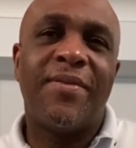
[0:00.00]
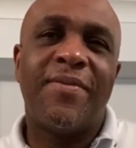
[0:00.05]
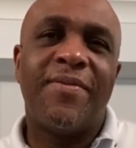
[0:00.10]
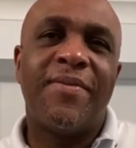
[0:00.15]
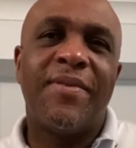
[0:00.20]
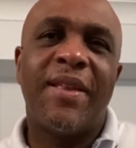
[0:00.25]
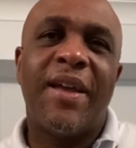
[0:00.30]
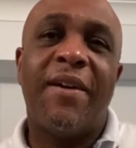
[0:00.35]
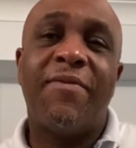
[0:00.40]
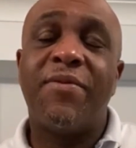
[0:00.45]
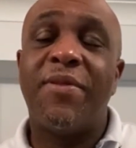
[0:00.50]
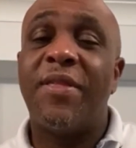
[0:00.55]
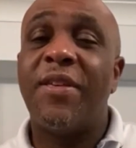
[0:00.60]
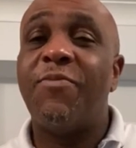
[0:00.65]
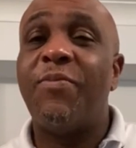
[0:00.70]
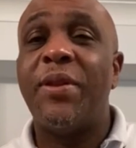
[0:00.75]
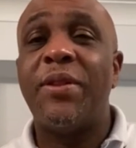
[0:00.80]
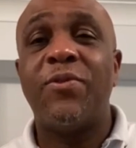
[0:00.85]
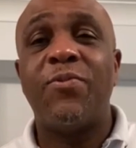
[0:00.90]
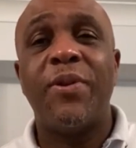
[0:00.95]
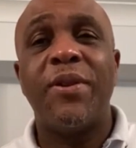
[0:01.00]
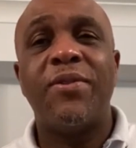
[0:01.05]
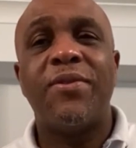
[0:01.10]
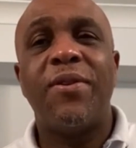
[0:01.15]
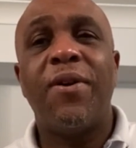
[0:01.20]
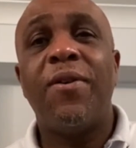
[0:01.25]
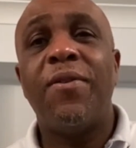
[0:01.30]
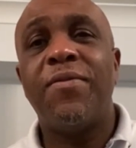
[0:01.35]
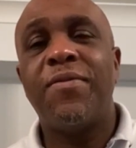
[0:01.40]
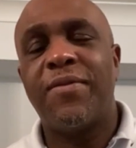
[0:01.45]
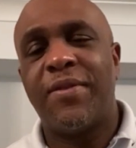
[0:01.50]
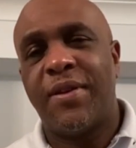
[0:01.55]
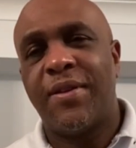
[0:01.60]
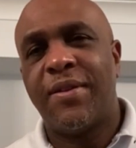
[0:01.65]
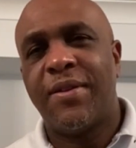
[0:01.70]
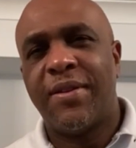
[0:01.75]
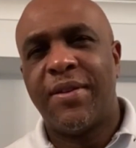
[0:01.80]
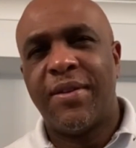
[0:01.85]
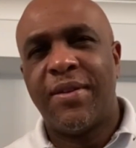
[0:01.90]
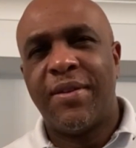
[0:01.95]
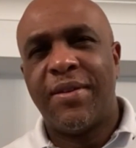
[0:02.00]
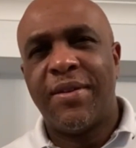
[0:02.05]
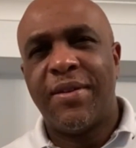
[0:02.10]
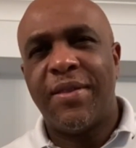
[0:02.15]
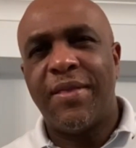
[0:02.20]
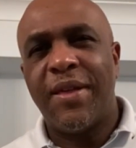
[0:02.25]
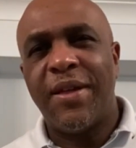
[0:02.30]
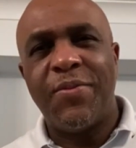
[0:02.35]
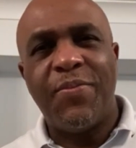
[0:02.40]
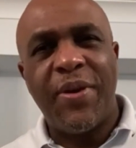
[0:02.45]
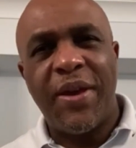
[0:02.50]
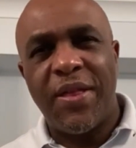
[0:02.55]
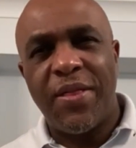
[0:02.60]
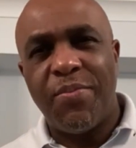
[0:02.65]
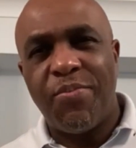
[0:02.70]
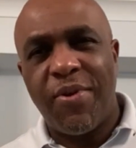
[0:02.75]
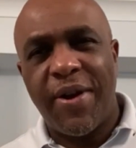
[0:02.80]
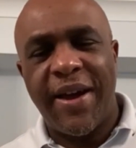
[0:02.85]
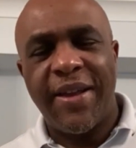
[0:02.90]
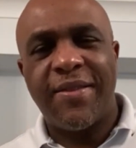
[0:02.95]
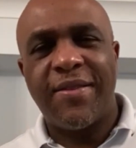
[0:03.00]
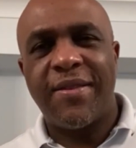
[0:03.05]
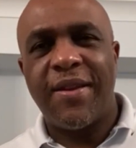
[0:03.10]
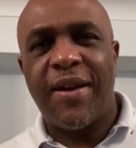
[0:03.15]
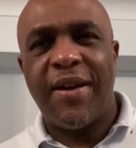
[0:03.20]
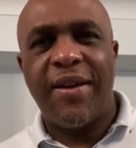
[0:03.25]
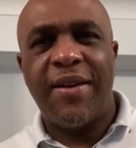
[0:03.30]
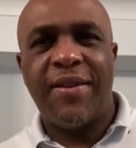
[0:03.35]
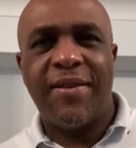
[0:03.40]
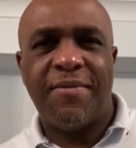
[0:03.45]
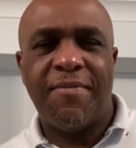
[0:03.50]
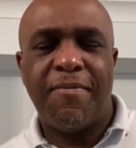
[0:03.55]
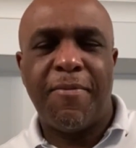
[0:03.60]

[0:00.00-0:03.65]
After they've been switched off, there'll be the bright side.